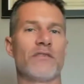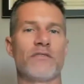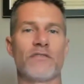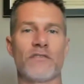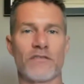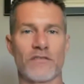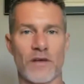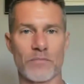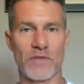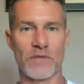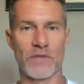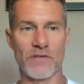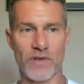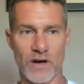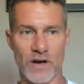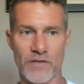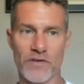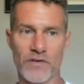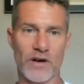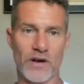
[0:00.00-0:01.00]
This is something
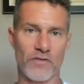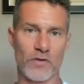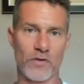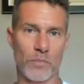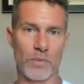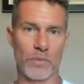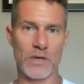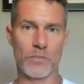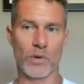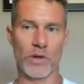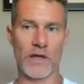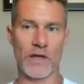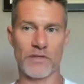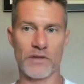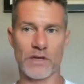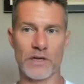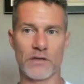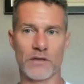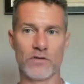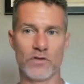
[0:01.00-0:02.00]
very, very few people, I
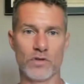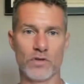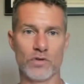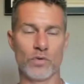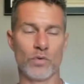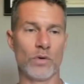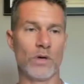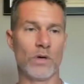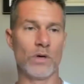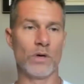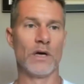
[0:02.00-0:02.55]
think, do